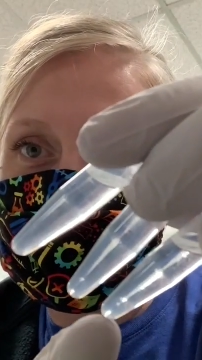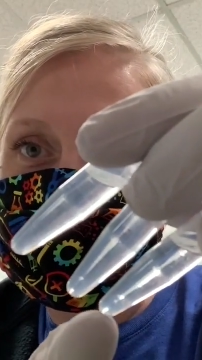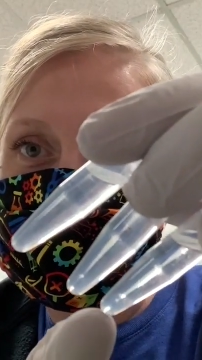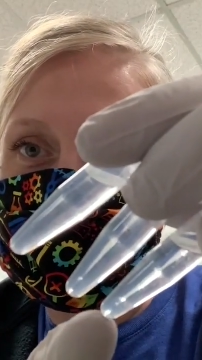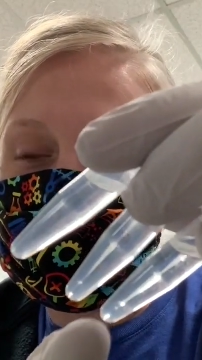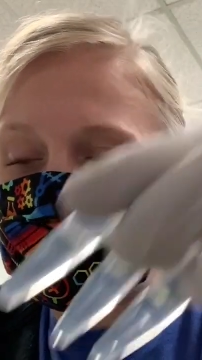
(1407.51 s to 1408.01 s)
of
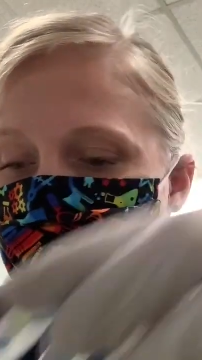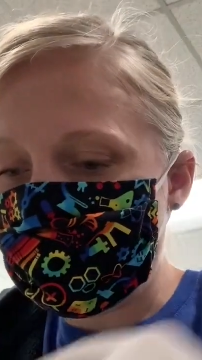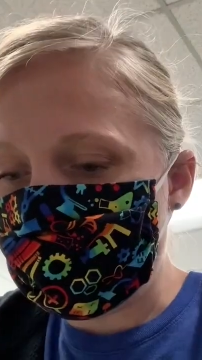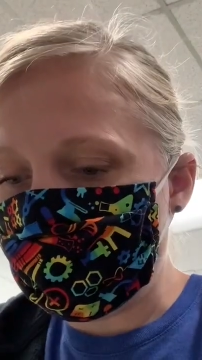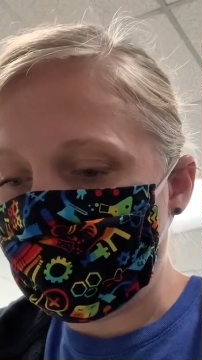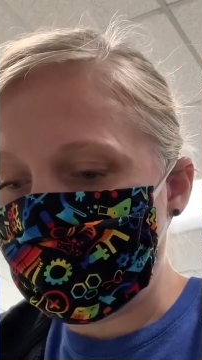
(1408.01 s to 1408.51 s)
see it in these
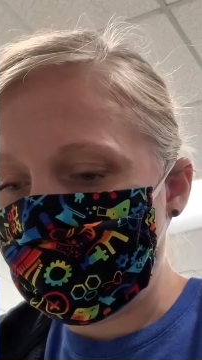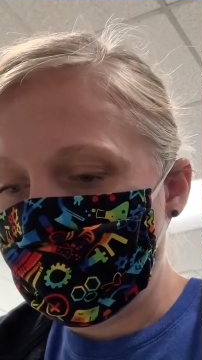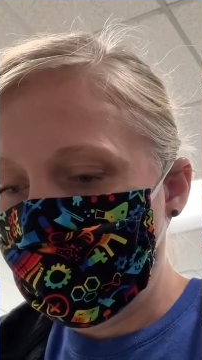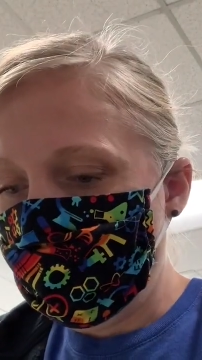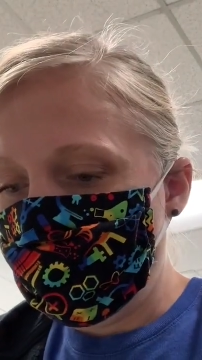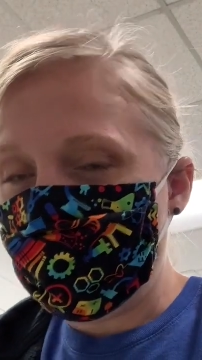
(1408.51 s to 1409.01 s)
tubes
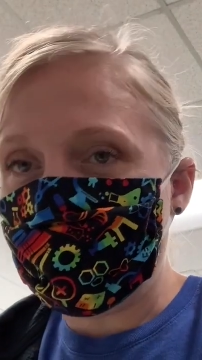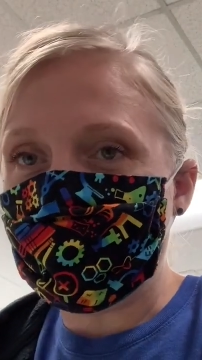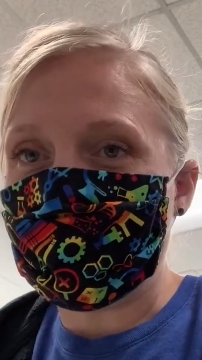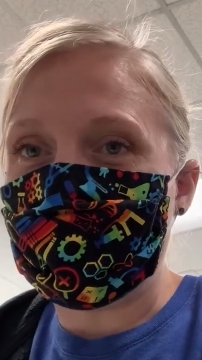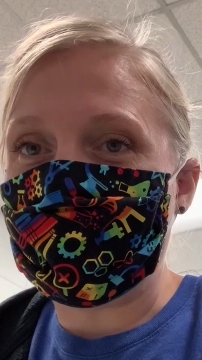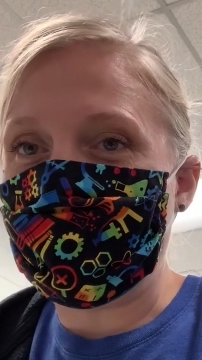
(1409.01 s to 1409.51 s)
moving
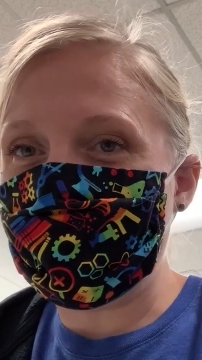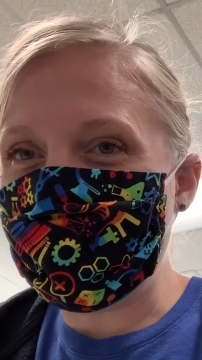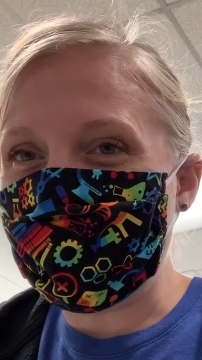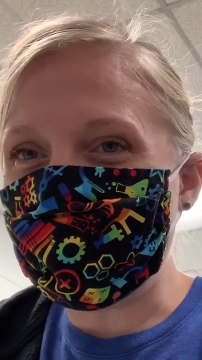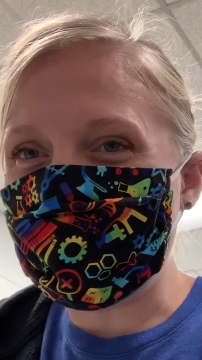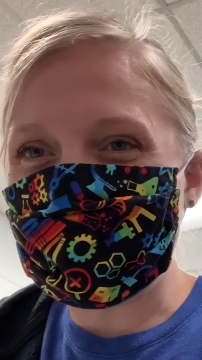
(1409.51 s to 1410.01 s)
around. I think
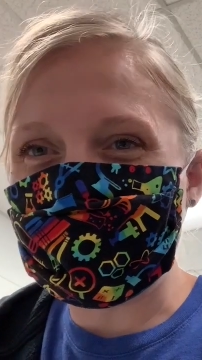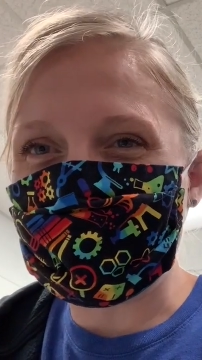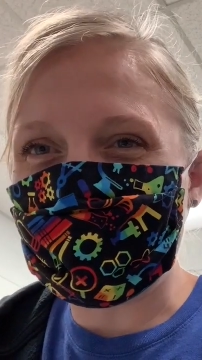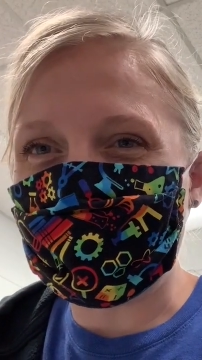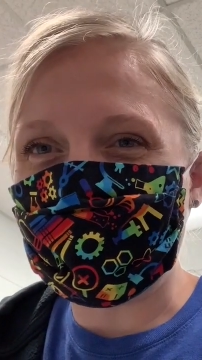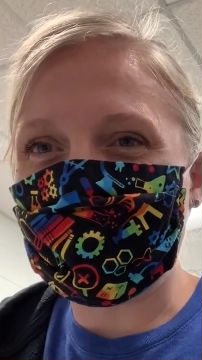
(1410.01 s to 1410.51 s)
it looks
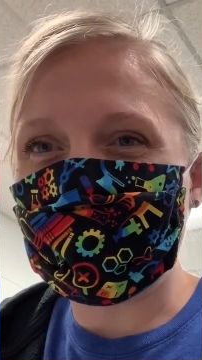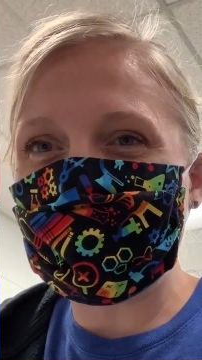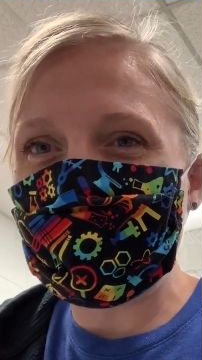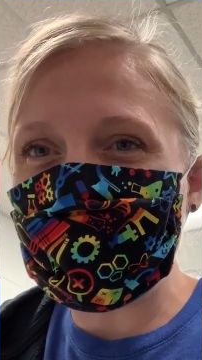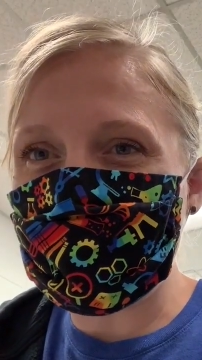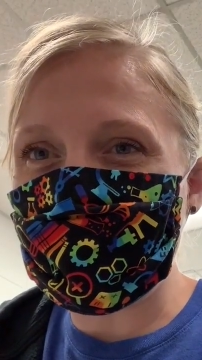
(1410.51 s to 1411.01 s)
sort of
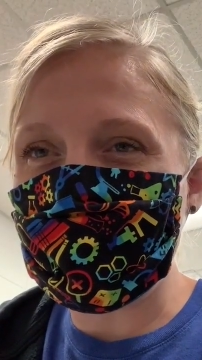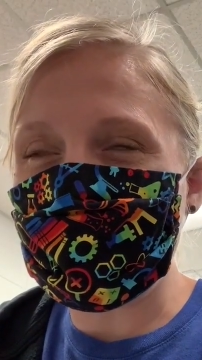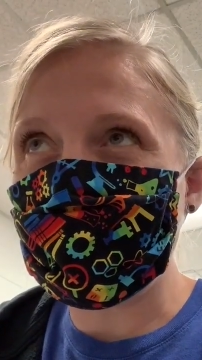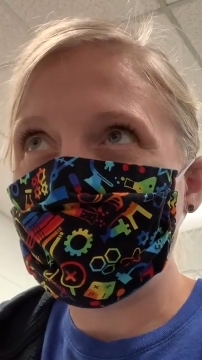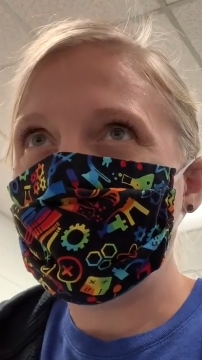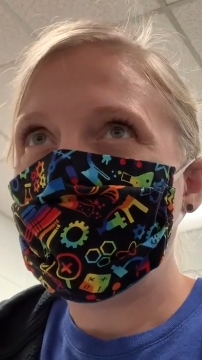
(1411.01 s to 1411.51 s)
clear
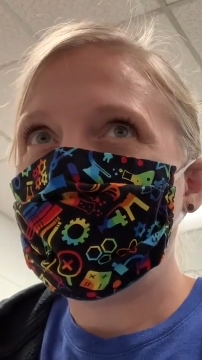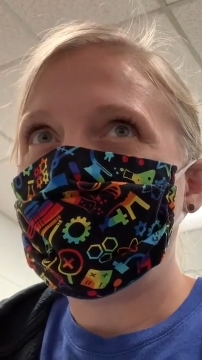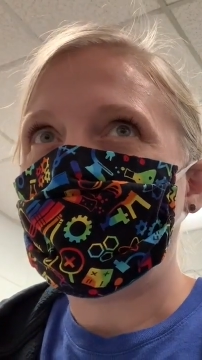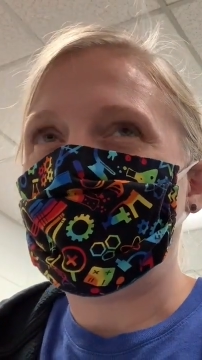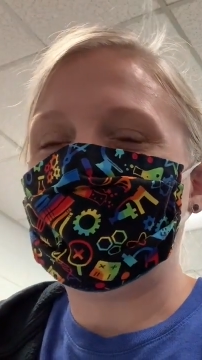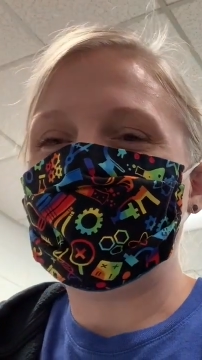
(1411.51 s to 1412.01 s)

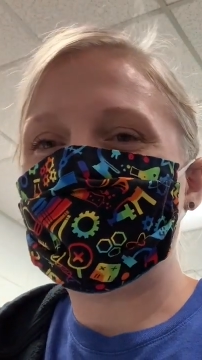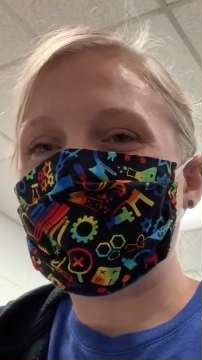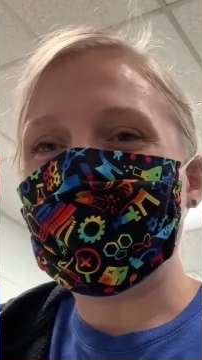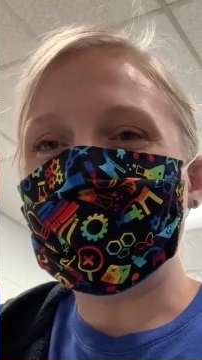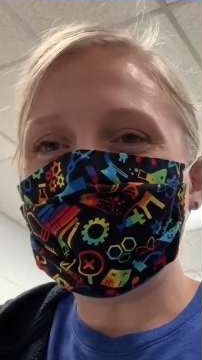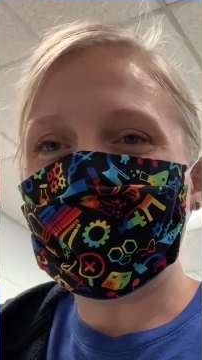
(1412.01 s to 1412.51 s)
and
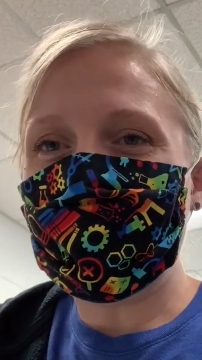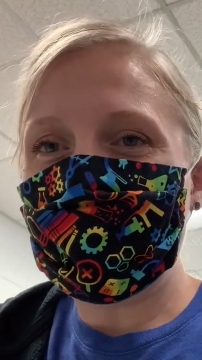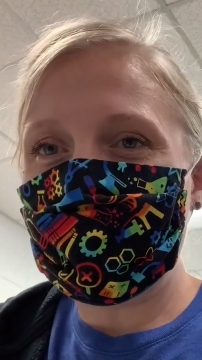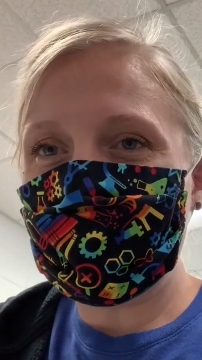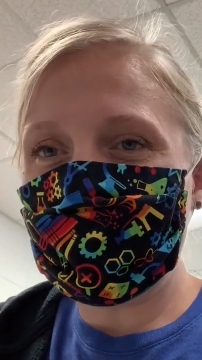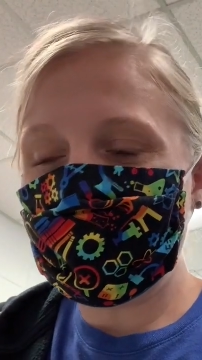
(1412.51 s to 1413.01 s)

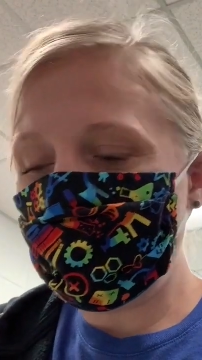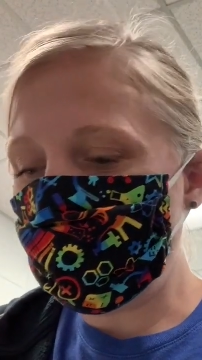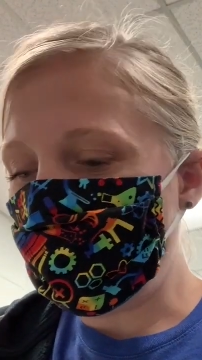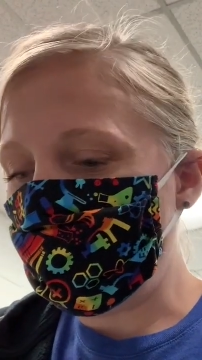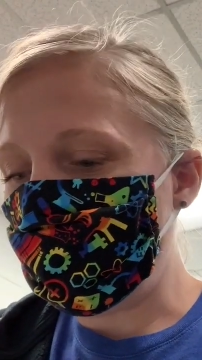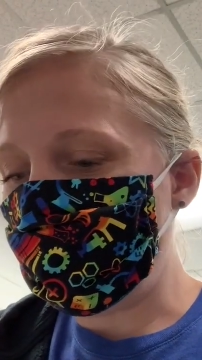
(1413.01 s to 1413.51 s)
gel-like,
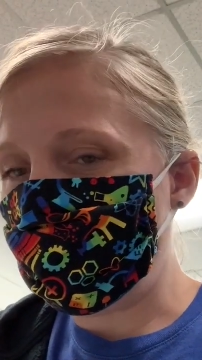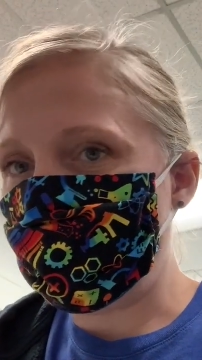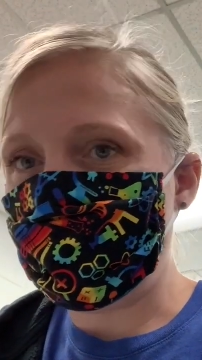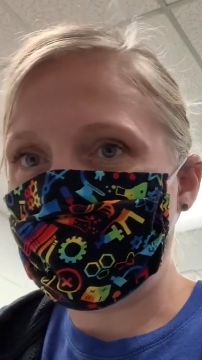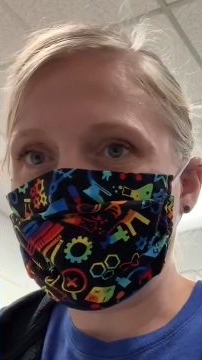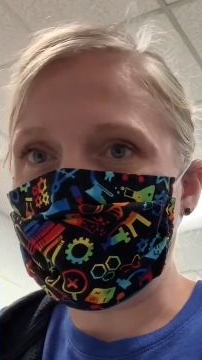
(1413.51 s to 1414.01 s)

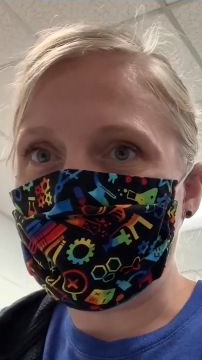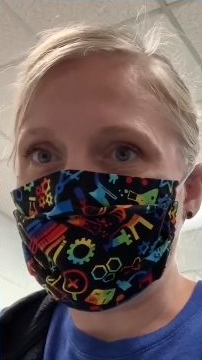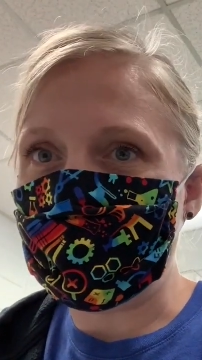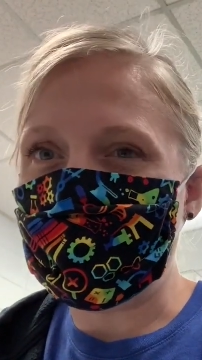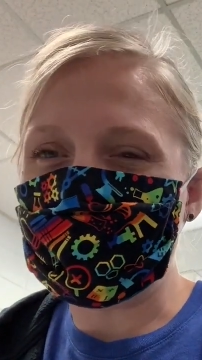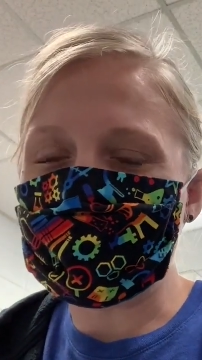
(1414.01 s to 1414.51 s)
but
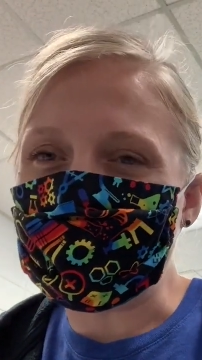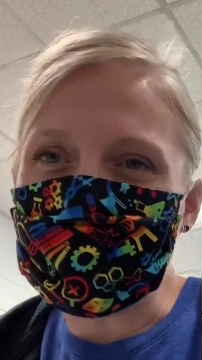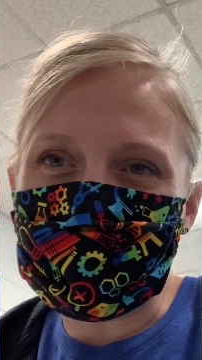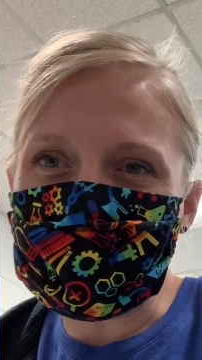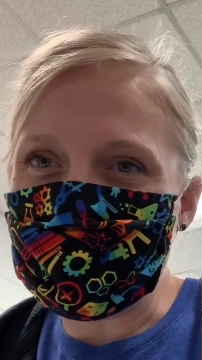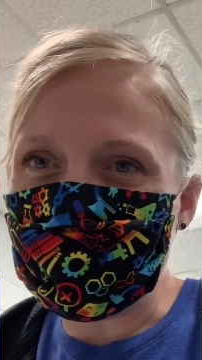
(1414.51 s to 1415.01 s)

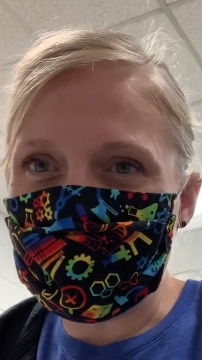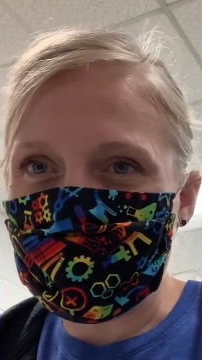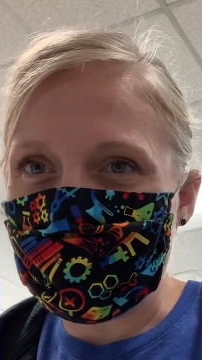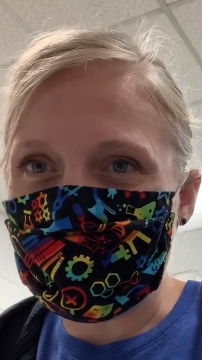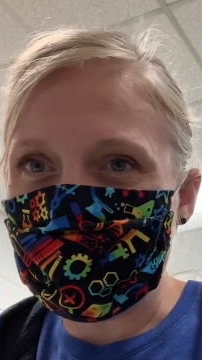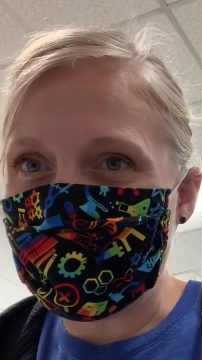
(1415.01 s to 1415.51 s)
sometimes it will look
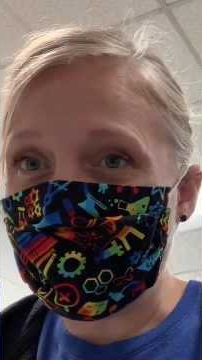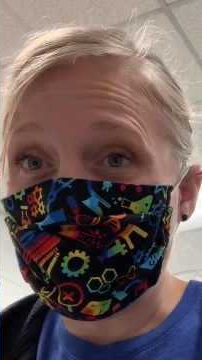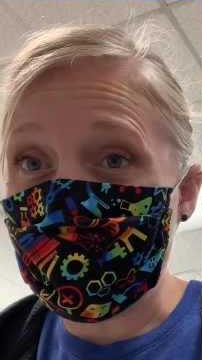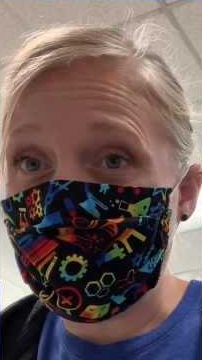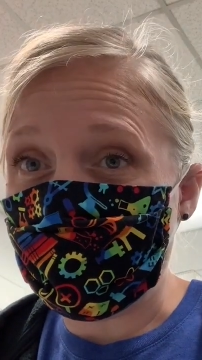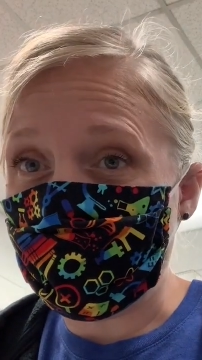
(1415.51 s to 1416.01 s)
a little bit
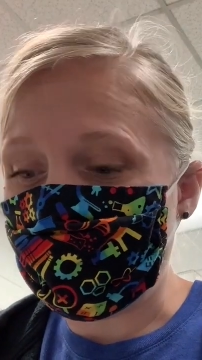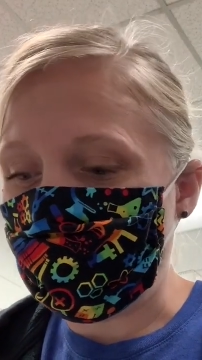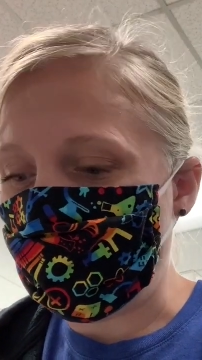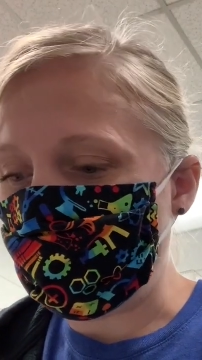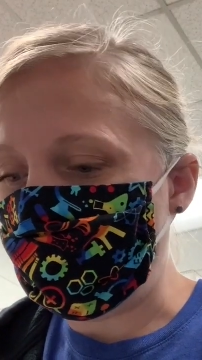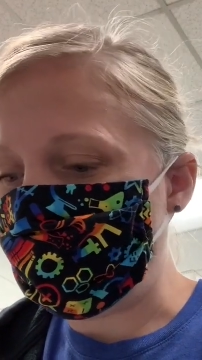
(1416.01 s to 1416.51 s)
white or
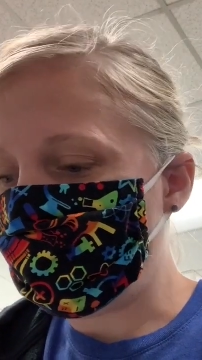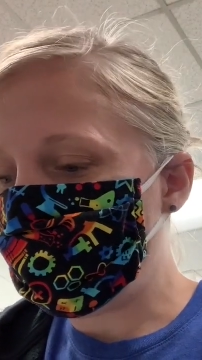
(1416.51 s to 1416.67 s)
cloudy.